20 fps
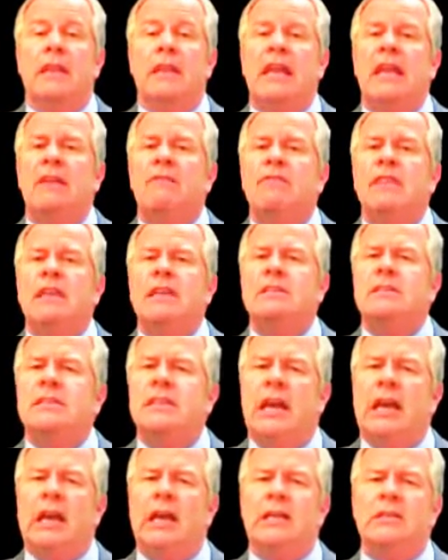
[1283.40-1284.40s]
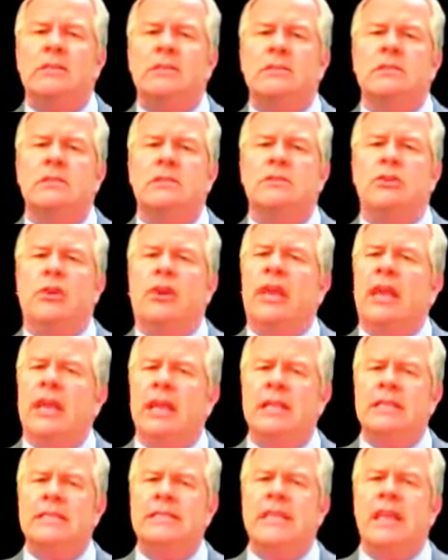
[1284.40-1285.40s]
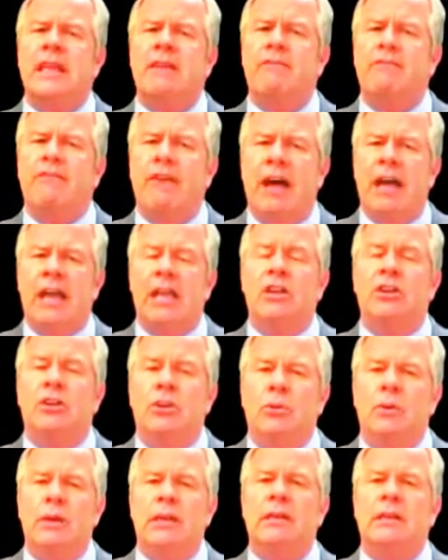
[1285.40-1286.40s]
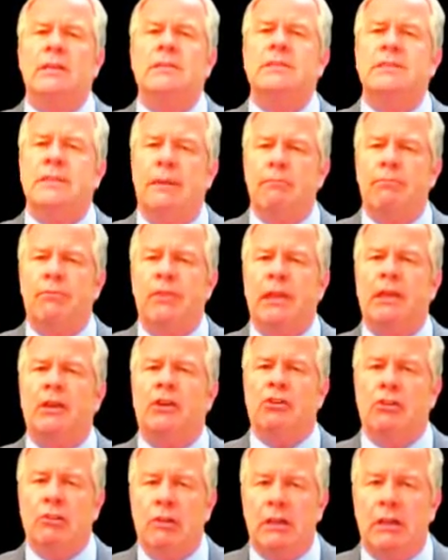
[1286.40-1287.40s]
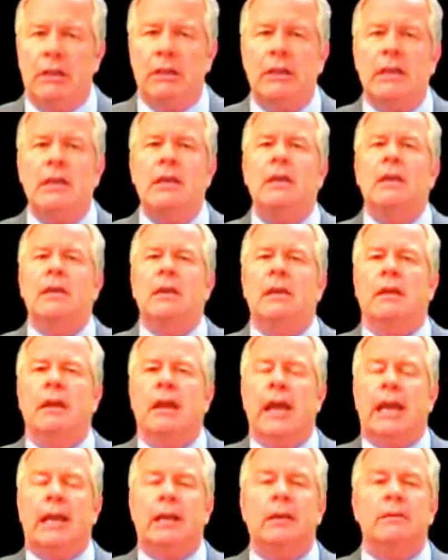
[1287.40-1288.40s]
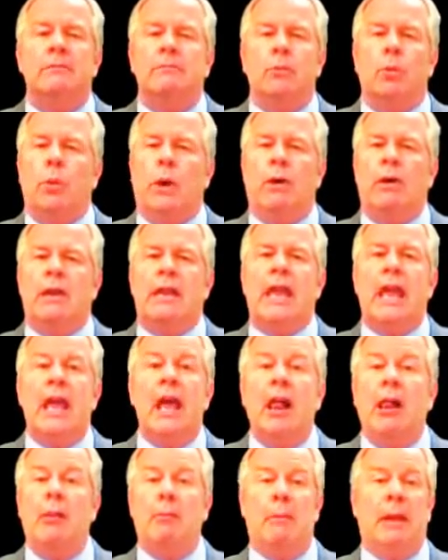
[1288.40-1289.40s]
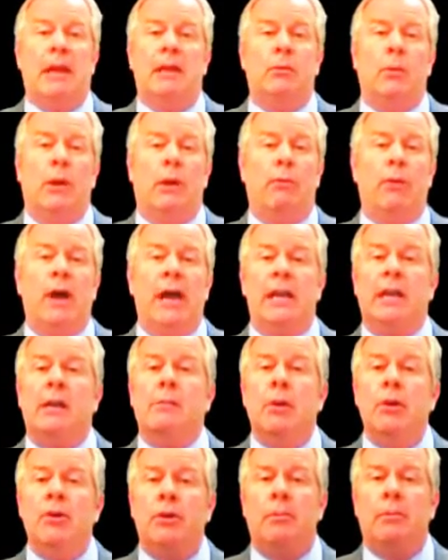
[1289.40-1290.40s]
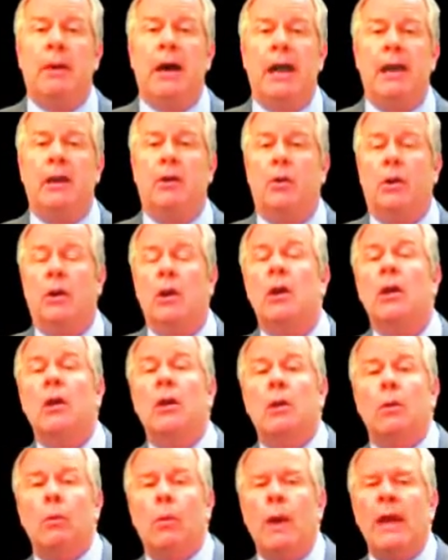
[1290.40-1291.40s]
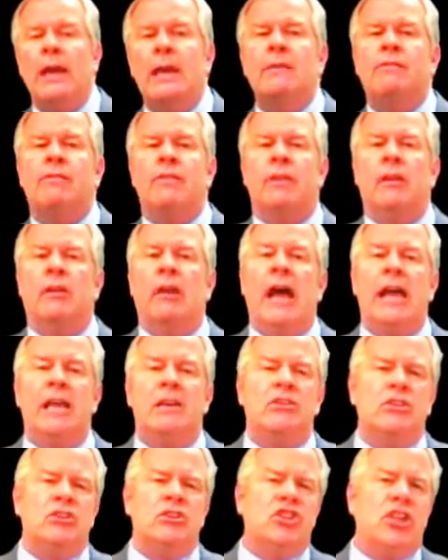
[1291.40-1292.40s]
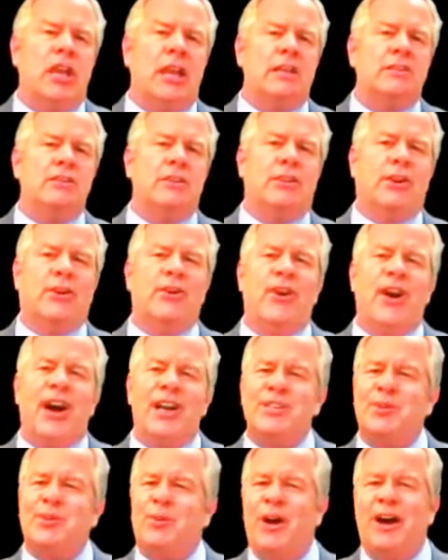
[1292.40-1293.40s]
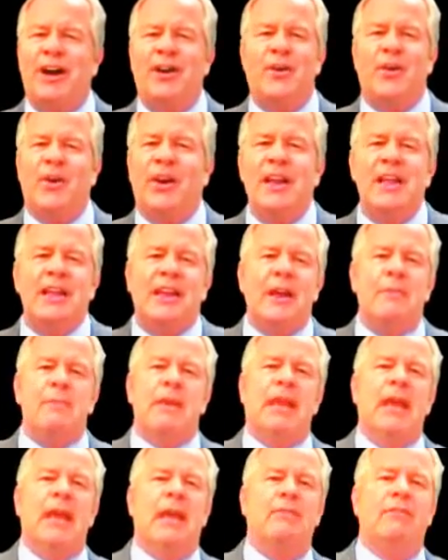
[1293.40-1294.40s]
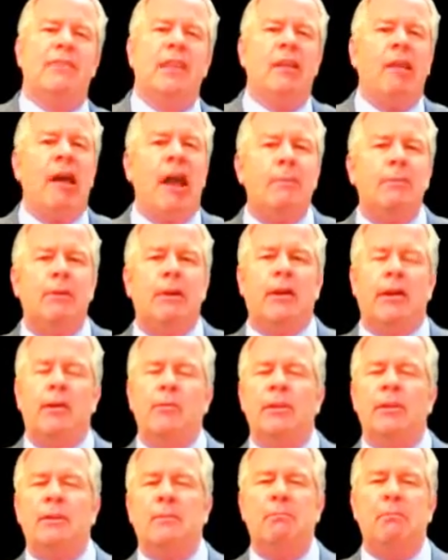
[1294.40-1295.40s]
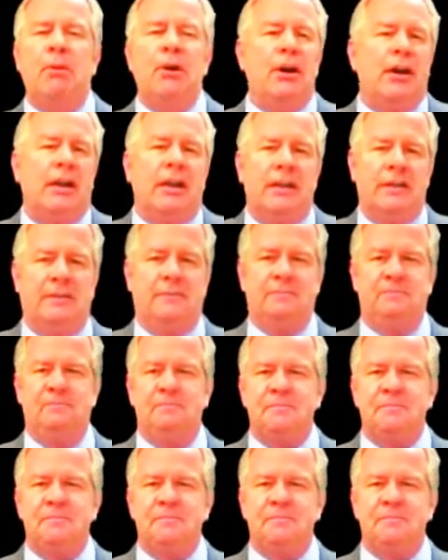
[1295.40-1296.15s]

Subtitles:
They give these tickets to kids they find doing something good, like wearing a helmet while riding a motorbike, or waiting for the light to change at the crosswalk, or coming out of the library with a book.